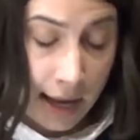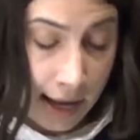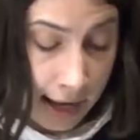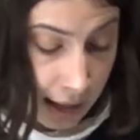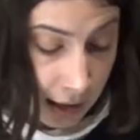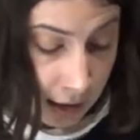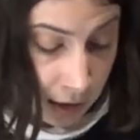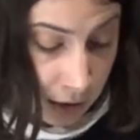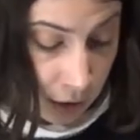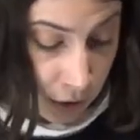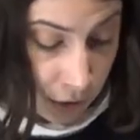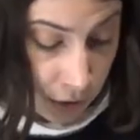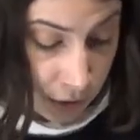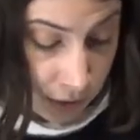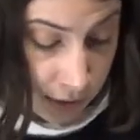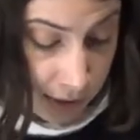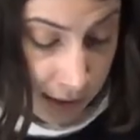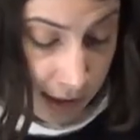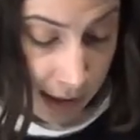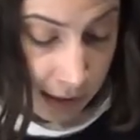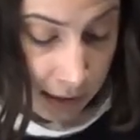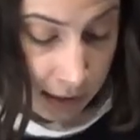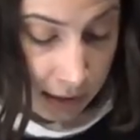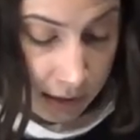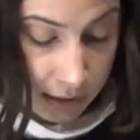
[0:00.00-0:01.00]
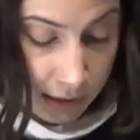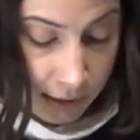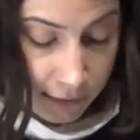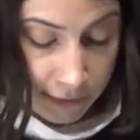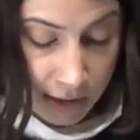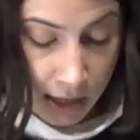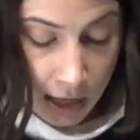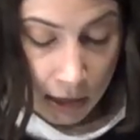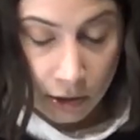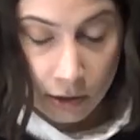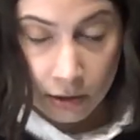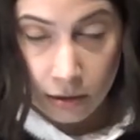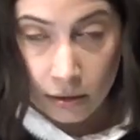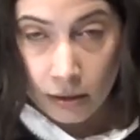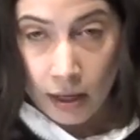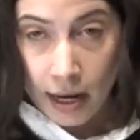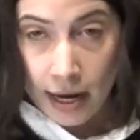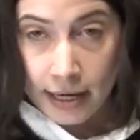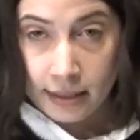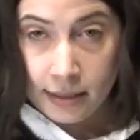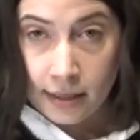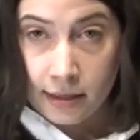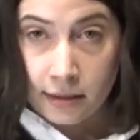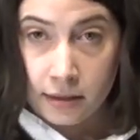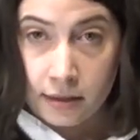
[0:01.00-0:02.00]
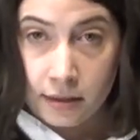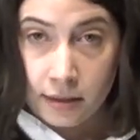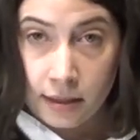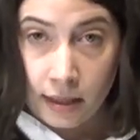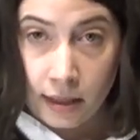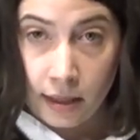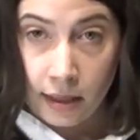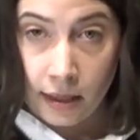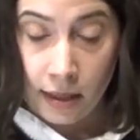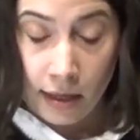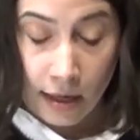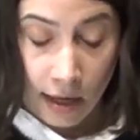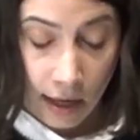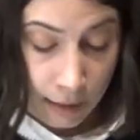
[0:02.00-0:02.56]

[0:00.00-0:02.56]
a new sense of national identity